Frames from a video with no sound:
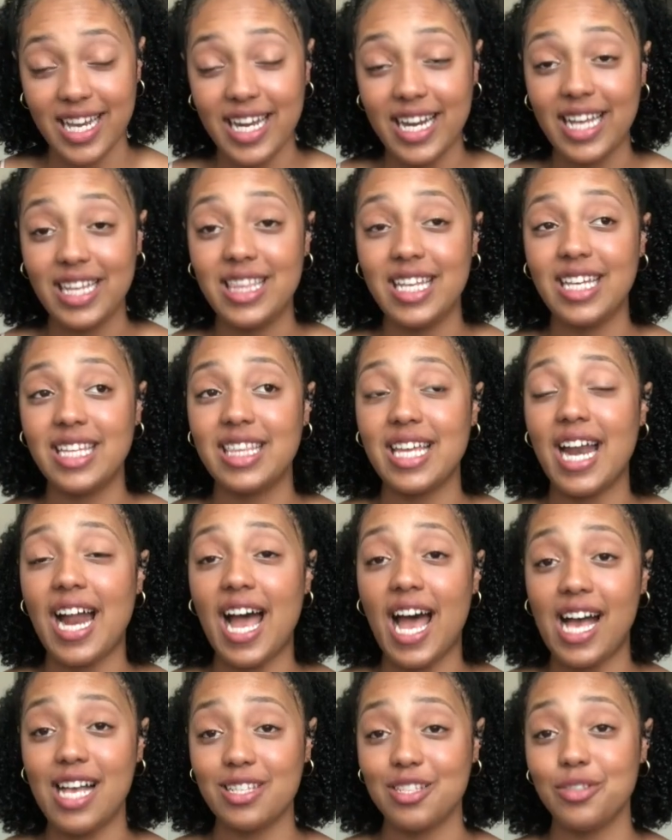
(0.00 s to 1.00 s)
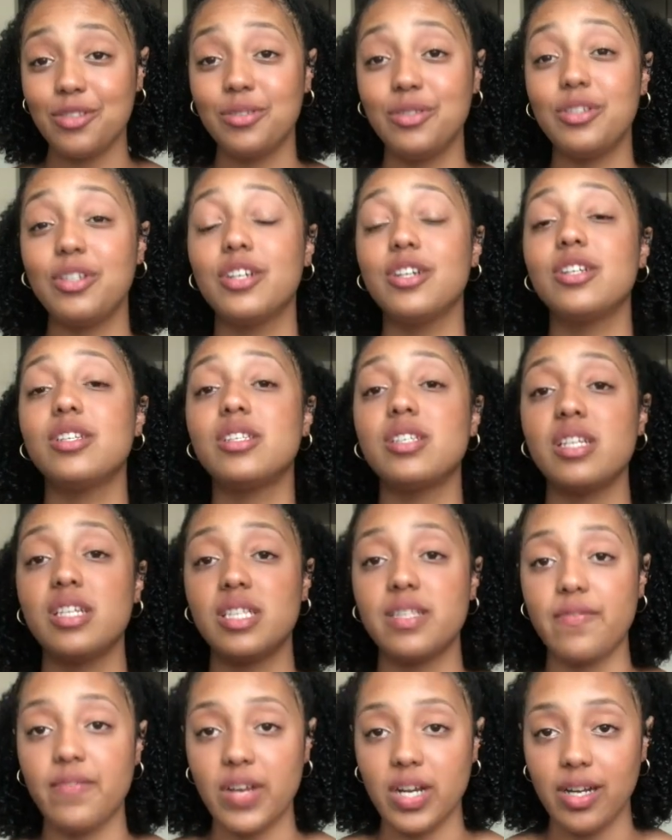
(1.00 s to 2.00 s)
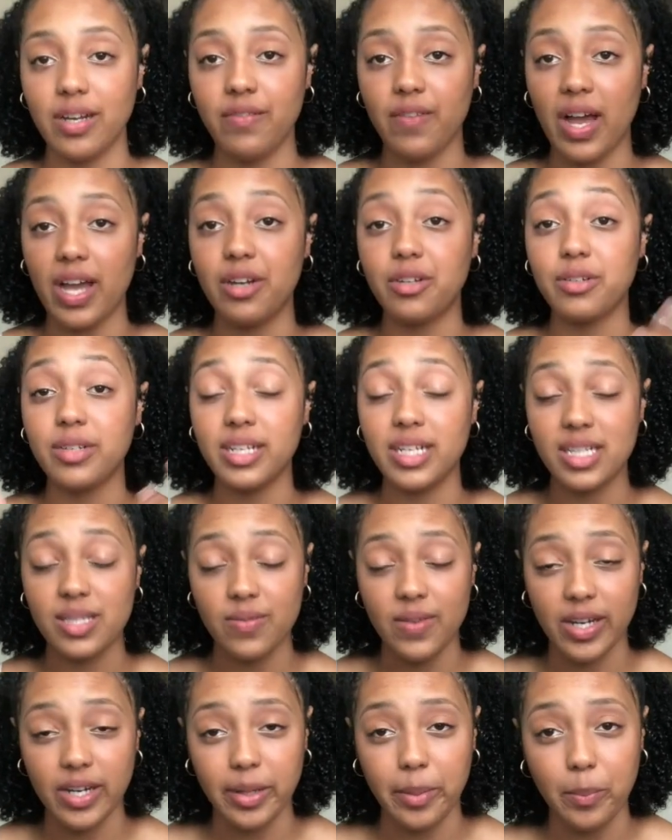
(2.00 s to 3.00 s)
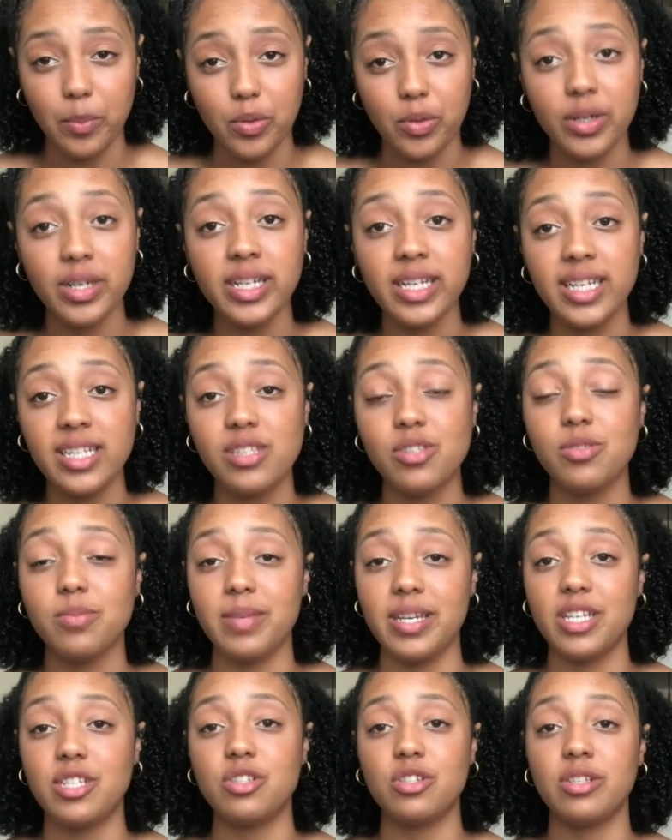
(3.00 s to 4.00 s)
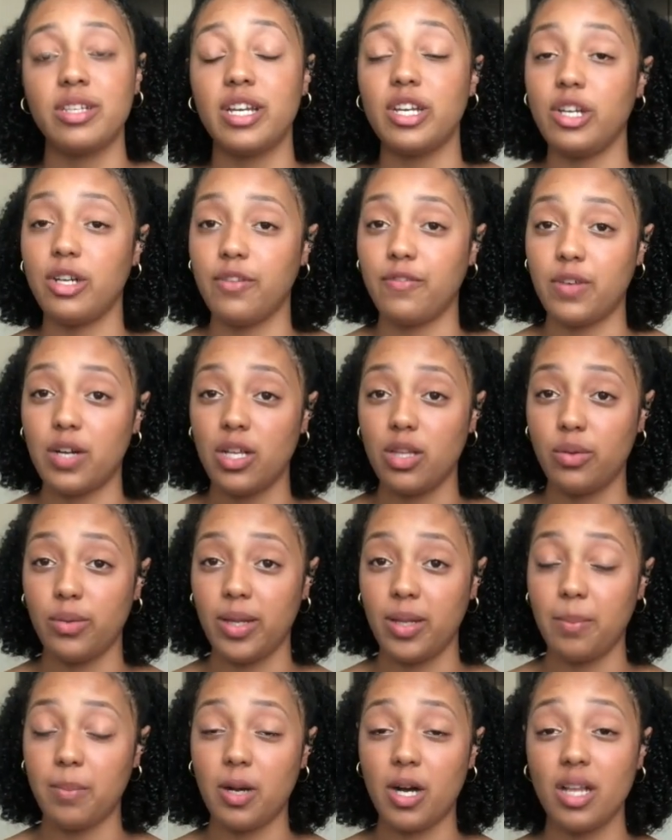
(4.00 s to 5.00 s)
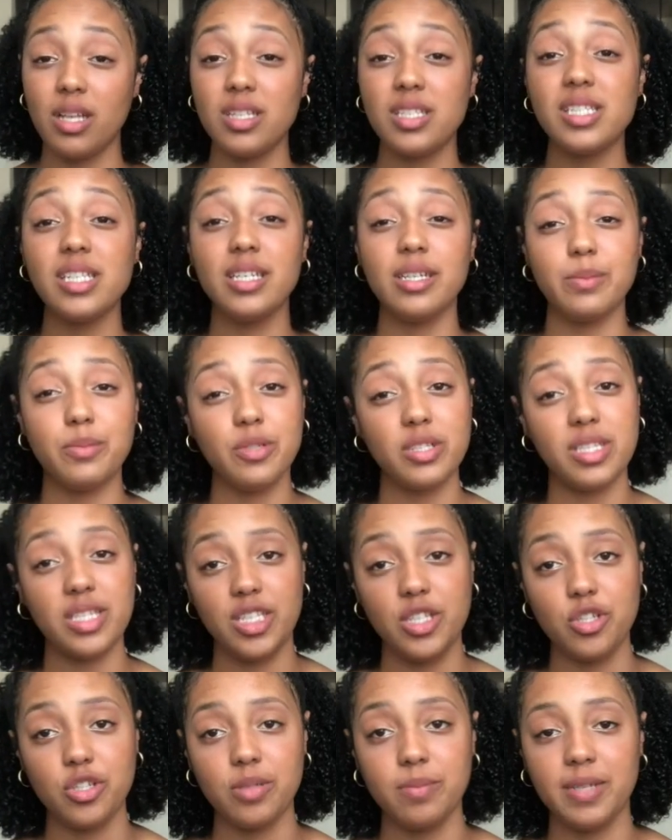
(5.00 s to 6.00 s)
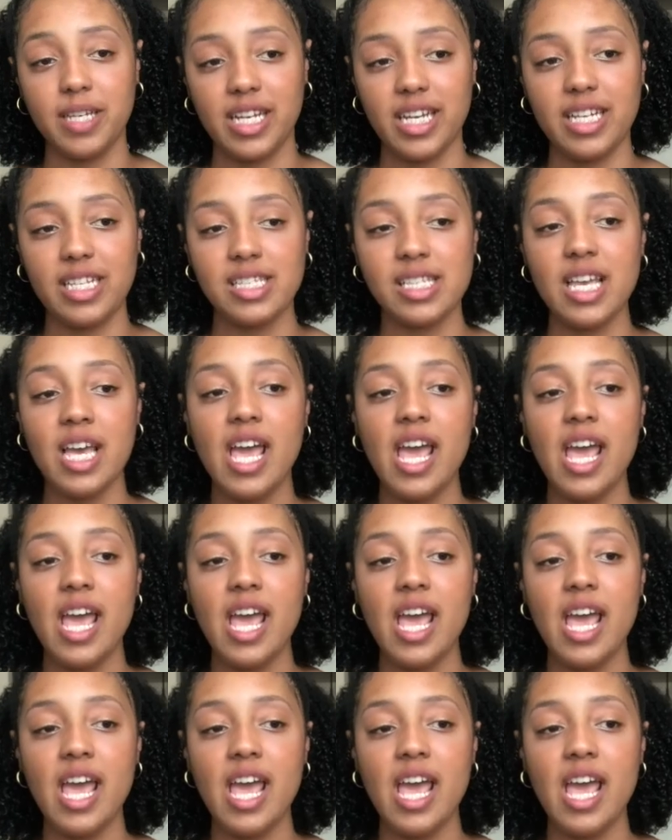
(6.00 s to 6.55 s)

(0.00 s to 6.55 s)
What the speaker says: And I think that as a new nurse, it's very vital and it's very important to make sure that you're following policy and procedure, because